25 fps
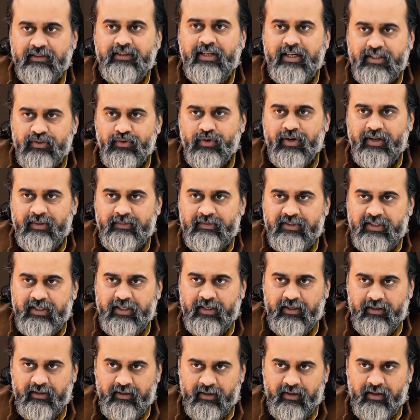That's what I'm
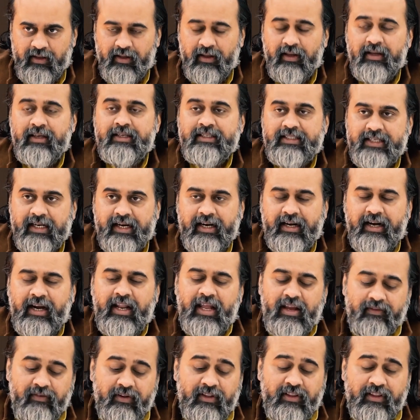saying.
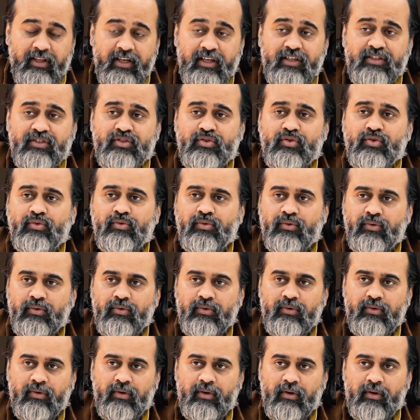Secondly, even these
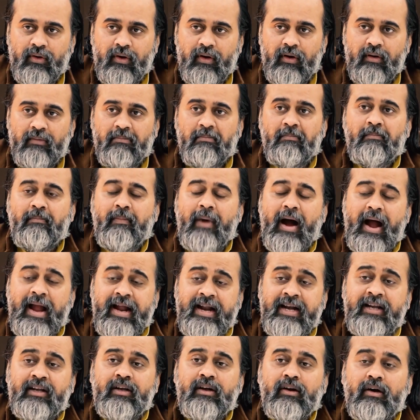2
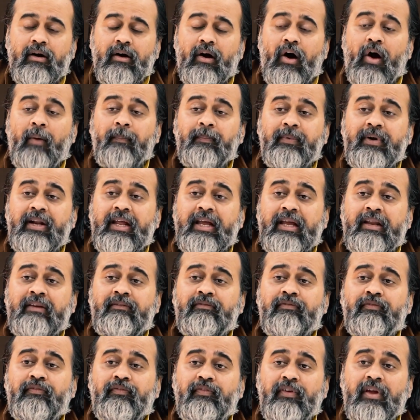might
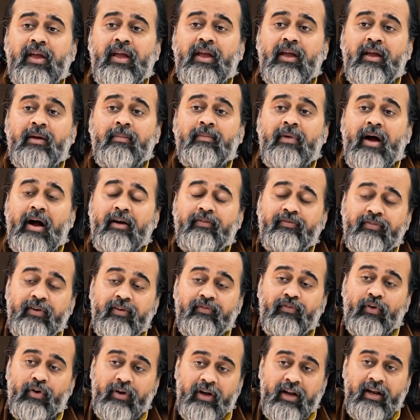obtain fame after
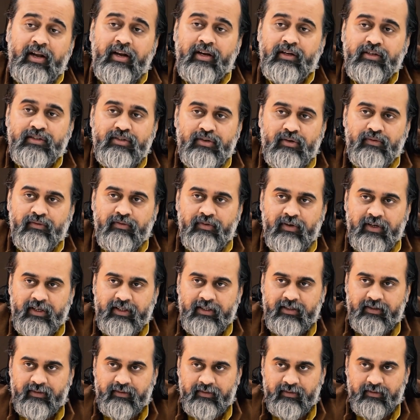40 years of
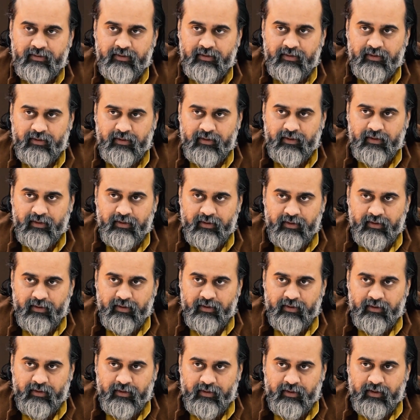work.
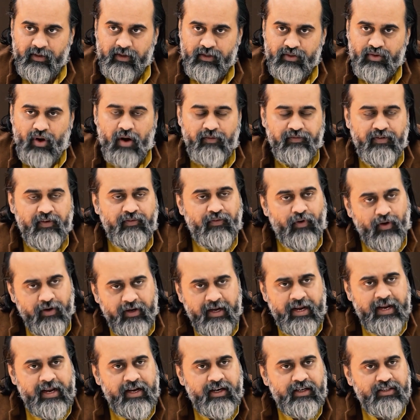So after
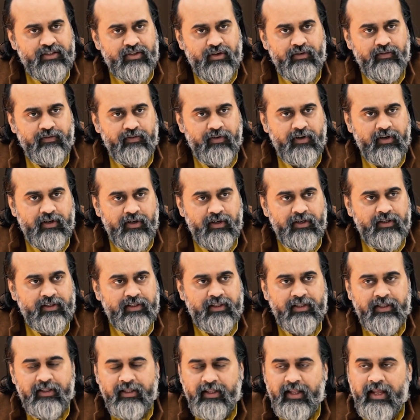40 years of
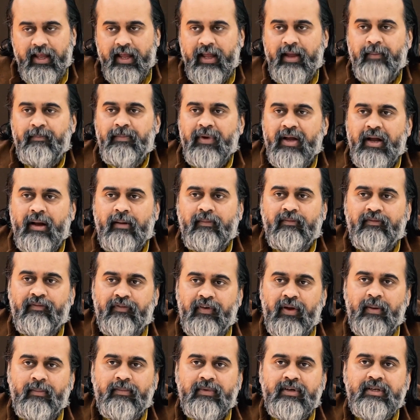work, they become
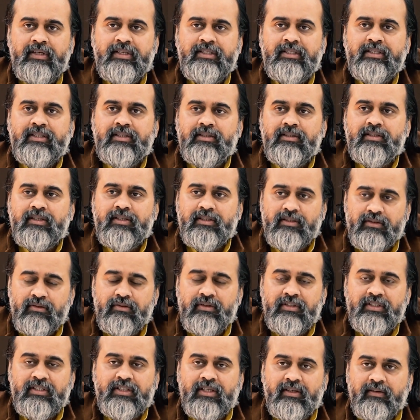famous just
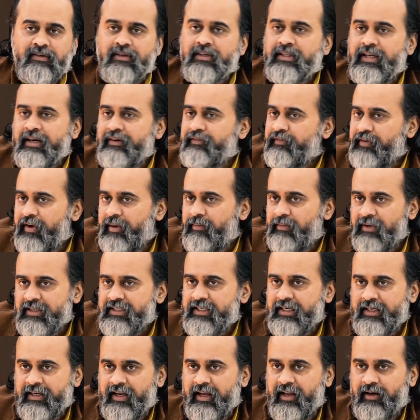to discover that fame
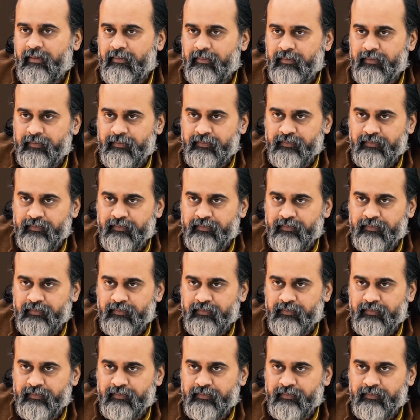doesn't help.